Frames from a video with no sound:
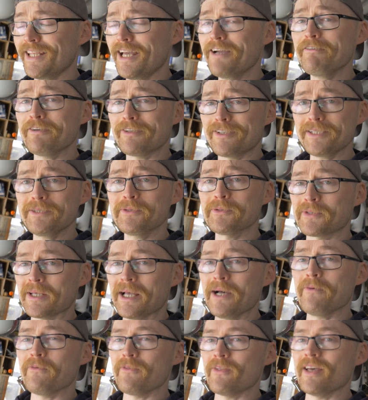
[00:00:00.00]
there are deals
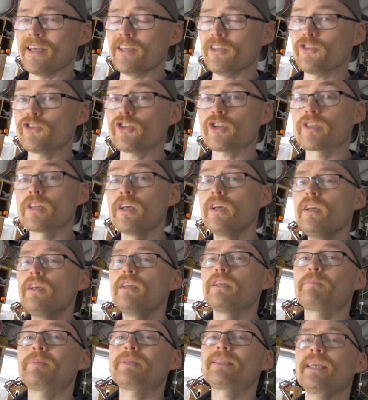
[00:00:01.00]
out there. You just,
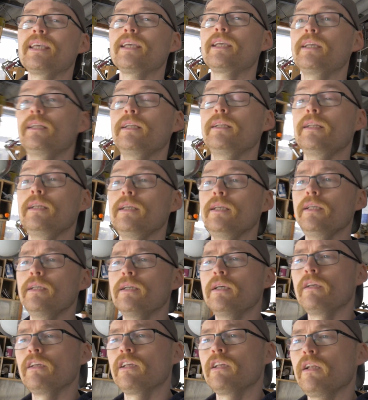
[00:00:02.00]
particularly
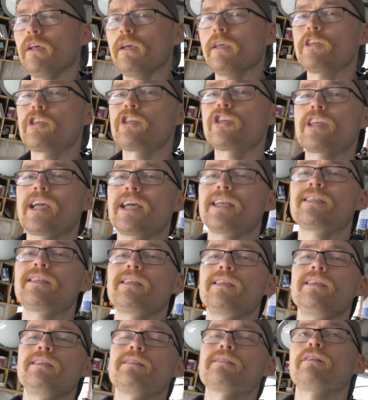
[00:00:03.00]
like
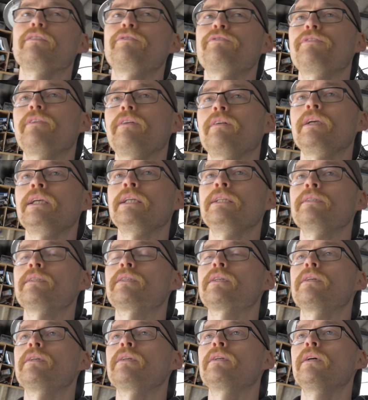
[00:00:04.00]
chassis, I
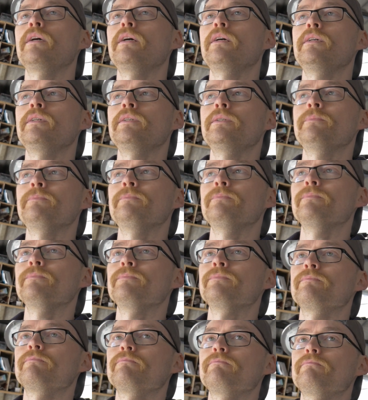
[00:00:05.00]
find um,